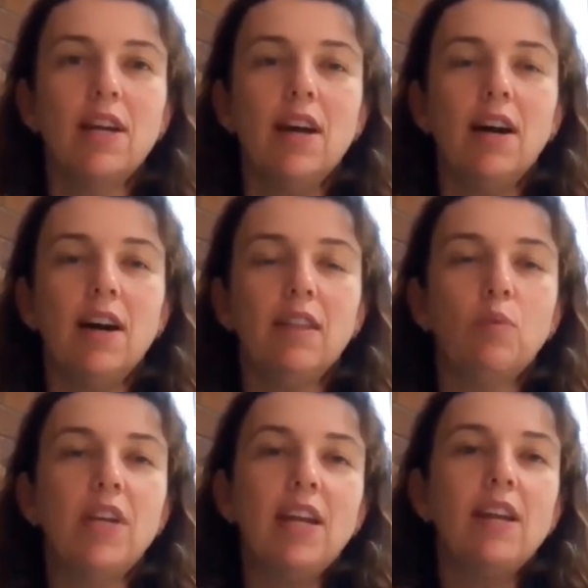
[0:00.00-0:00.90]
that
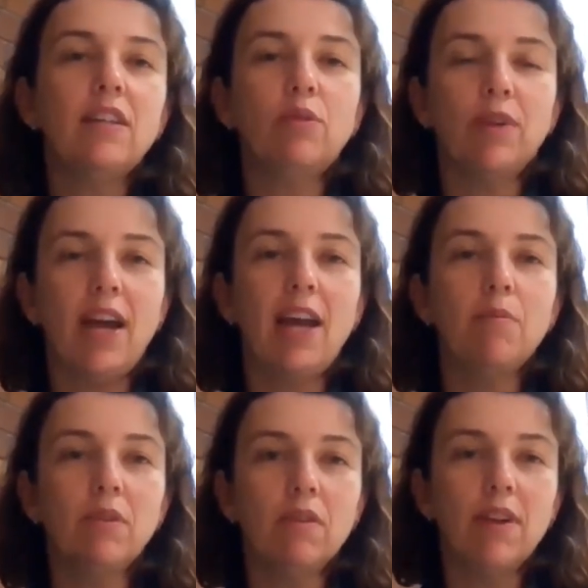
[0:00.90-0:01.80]
we needed to
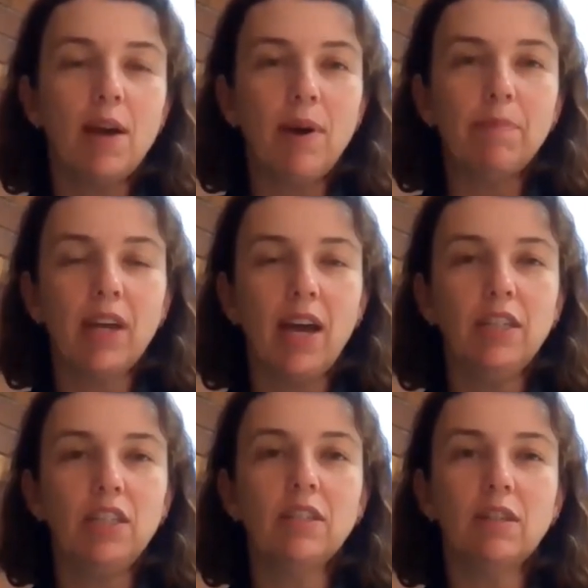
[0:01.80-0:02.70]
enable on our
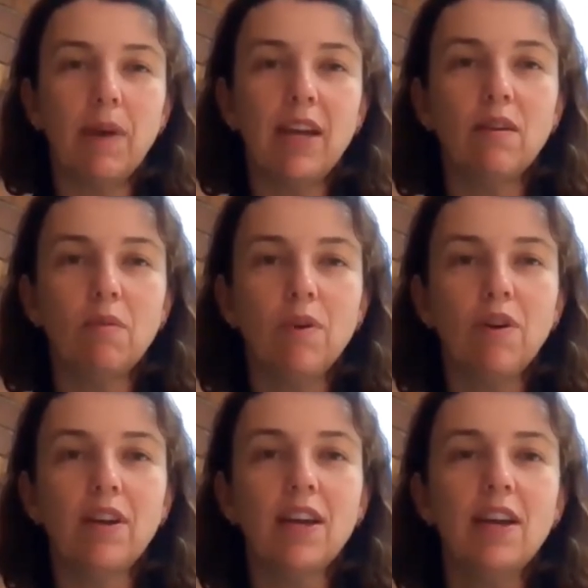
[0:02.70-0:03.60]
application to make it
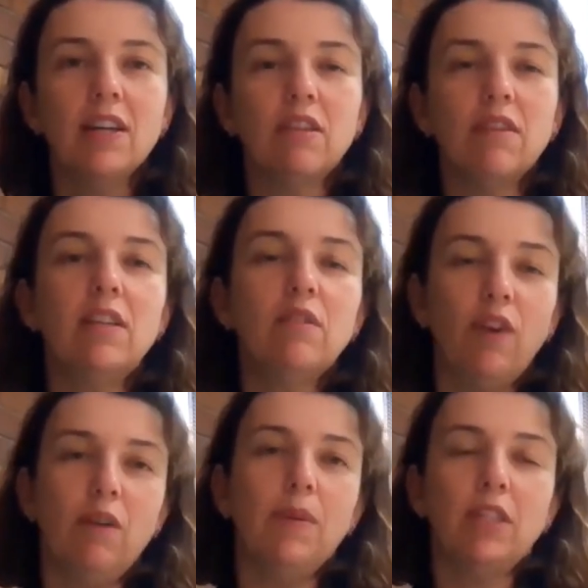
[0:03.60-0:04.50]
work. So it is
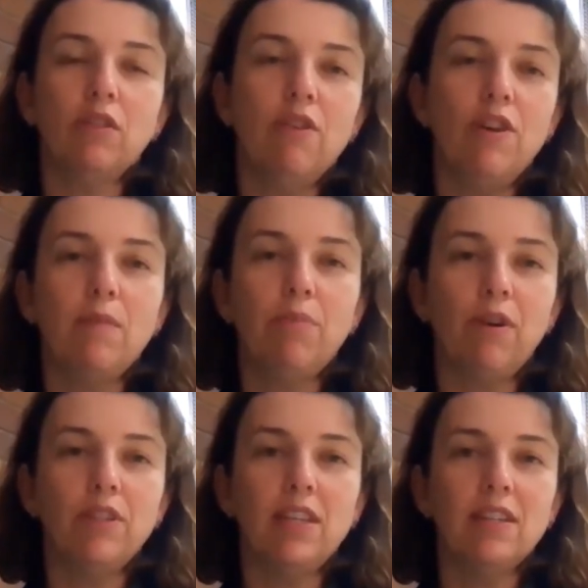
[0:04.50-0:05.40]
very much a learning
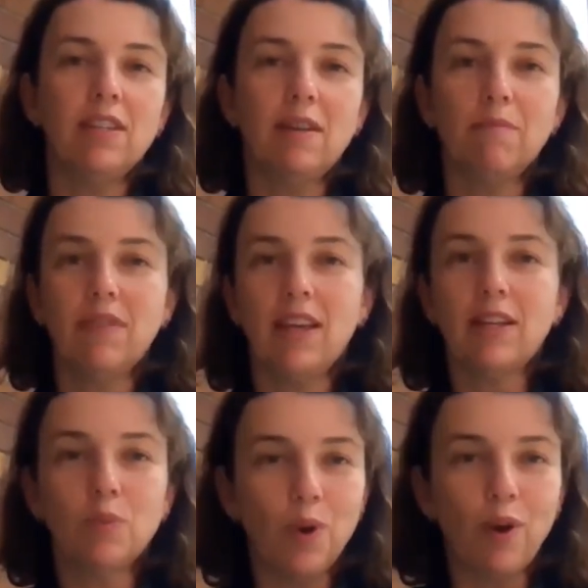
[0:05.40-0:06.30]
process. Some
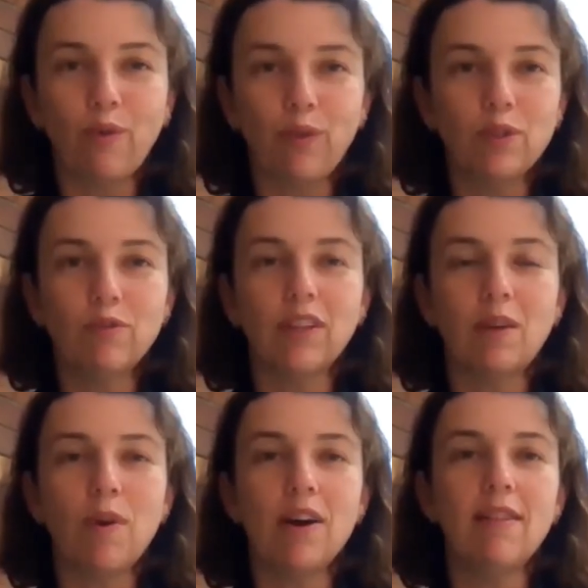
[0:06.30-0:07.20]
things work for us really well